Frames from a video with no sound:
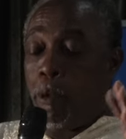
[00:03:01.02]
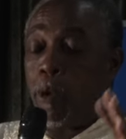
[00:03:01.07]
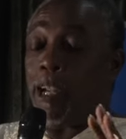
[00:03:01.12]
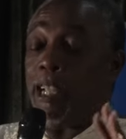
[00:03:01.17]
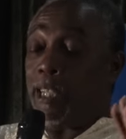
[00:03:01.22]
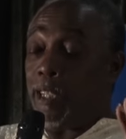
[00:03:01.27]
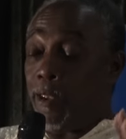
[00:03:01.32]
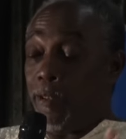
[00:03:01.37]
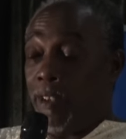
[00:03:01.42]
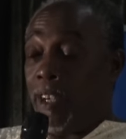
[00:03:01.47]

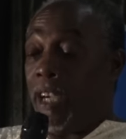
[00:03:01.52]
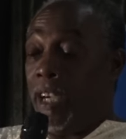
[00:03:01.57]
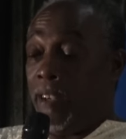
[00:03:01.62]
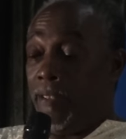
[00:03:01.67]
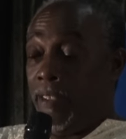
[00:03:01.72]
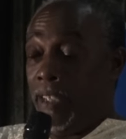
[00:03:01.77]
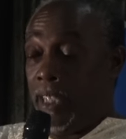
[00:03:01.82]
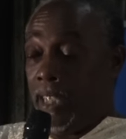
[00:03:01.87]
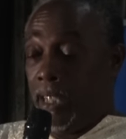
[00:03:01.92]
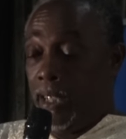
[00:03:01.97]
point
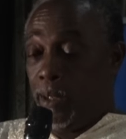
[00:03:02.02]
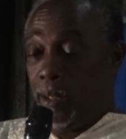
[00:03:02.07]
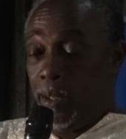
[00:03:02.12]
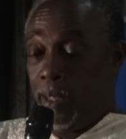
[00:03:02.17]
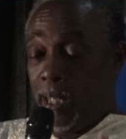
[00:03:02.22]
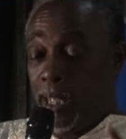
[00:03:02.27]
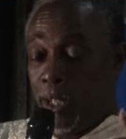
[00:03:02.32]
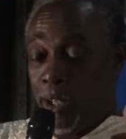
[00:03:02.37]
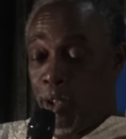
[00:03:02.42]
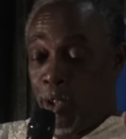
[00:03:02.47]
about it out
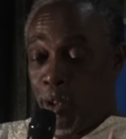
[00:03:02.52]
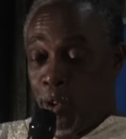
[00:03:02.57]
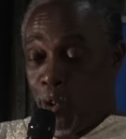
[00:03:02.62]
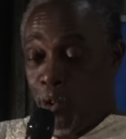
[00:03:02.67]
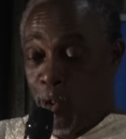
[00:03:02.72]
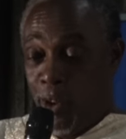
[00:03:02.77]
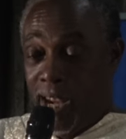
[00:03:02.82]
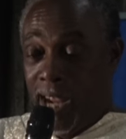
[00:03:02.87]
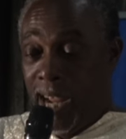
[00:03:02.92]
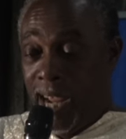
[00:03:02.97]
is to
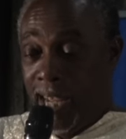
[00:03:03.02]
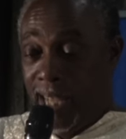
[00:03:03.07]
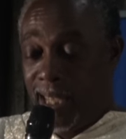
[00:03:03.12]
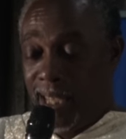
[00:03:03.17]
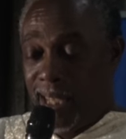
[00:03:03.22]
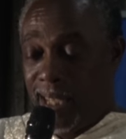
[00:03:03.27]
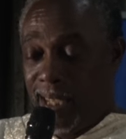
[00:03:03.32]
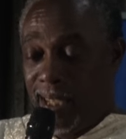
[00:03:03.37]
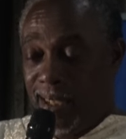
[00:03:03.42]
create,